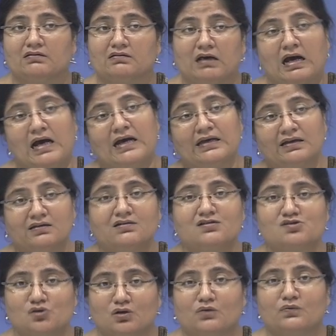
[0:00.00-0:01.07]
Higher is
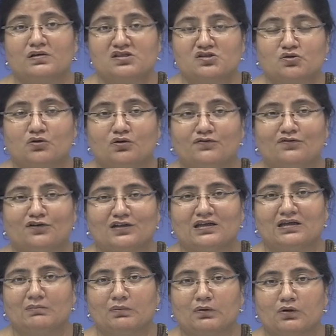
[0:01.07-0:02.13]
always good for the
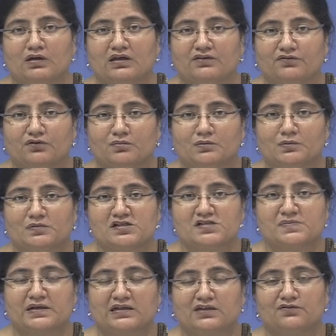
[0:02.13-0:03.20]
employee. From the
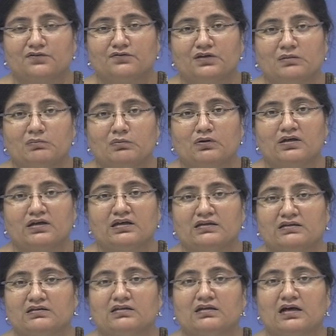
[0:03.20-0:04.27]
perspective of the employee,
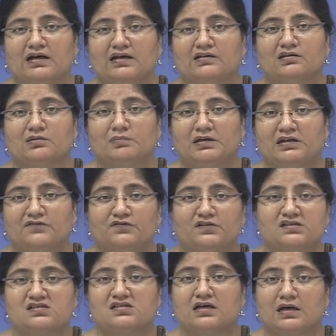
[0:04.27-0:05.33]
the higher the
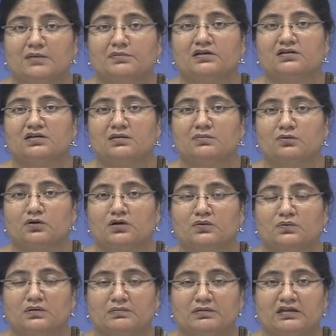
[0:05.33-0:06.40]
benefits, the happier the employee
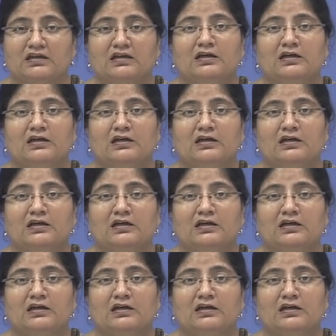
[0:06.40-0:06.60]
will be.